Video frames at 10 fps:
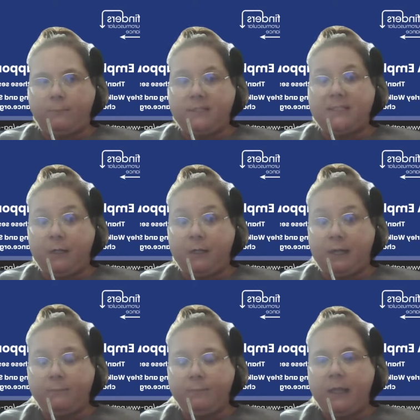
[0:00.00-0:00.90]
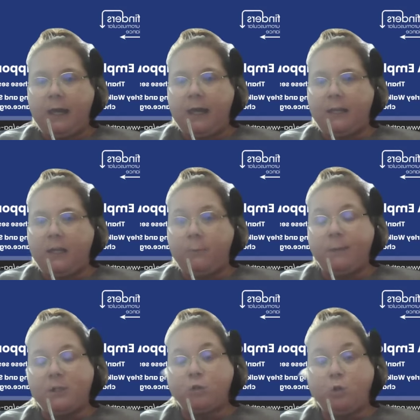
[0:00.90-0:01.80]
similar, and
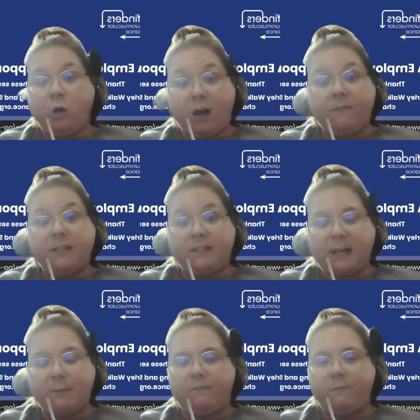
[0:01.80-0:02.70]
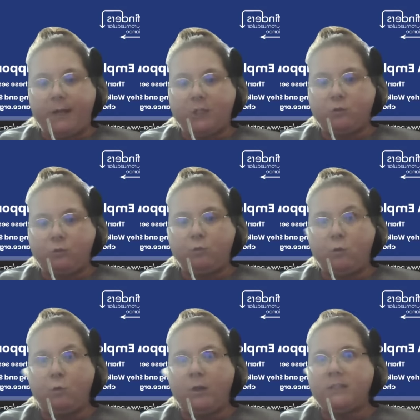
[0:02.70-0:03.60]
make sure you cover the same information on
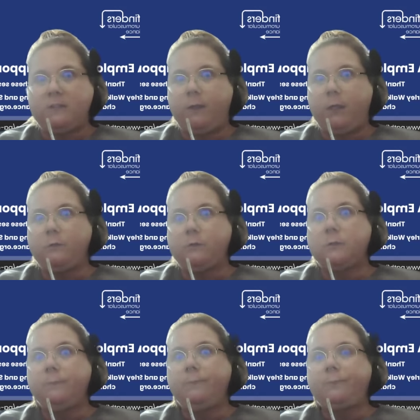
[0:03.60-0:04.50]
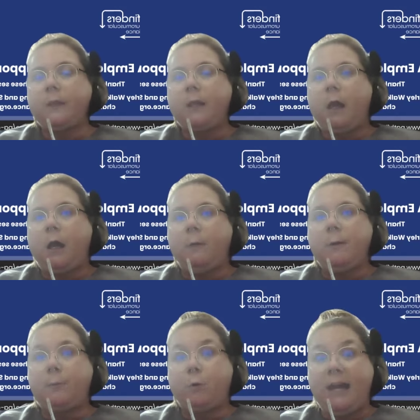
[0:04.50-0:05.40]
all interviews.
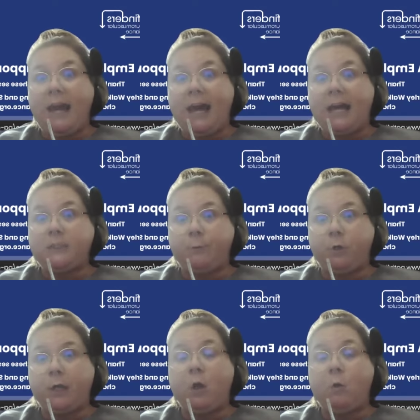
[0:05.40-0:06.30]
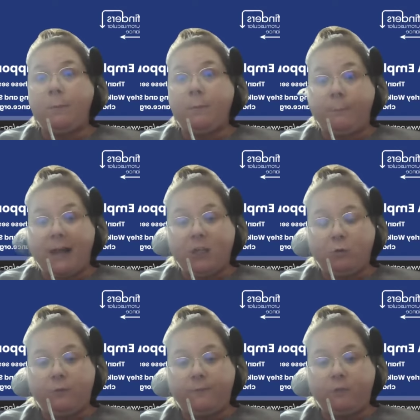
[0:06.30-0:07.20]
Employee handbook, equipment
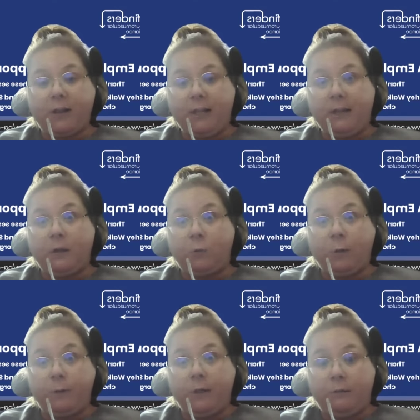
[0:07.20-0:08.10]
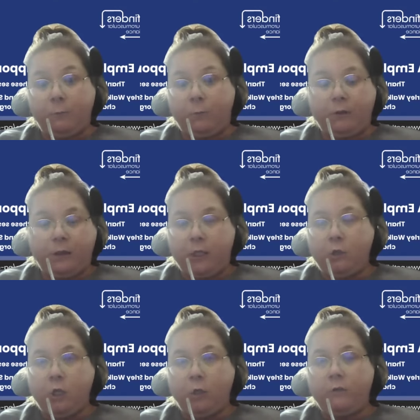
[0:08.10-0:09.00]
manuals for any equipment that
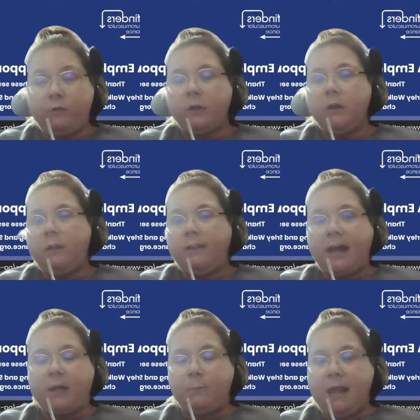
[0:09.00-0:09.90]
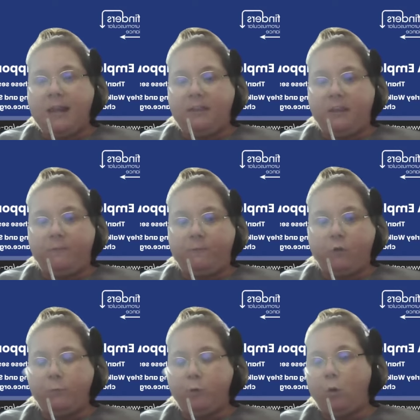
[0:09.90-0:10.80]
you use. That could be anything
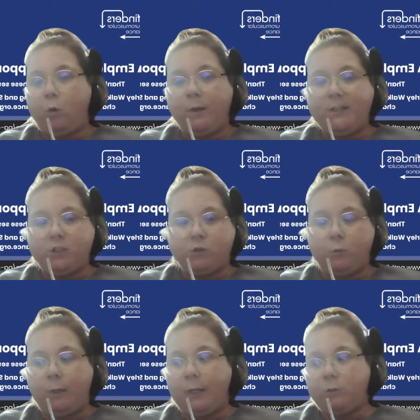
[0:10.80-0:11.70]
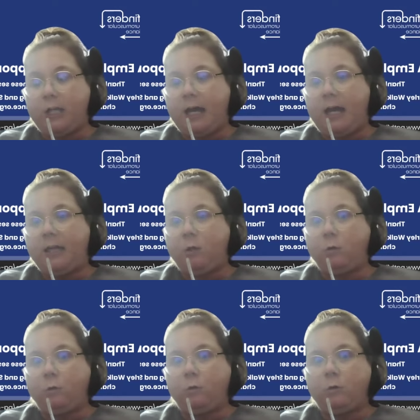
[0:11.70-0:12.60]
from your hoist, your wheelchair,
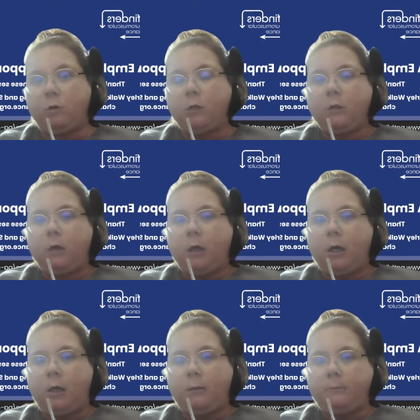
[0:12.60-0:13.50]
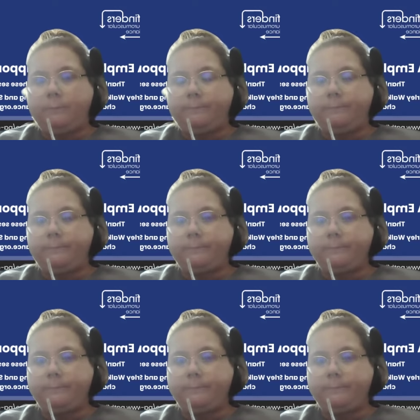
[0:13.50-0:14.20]
your turntable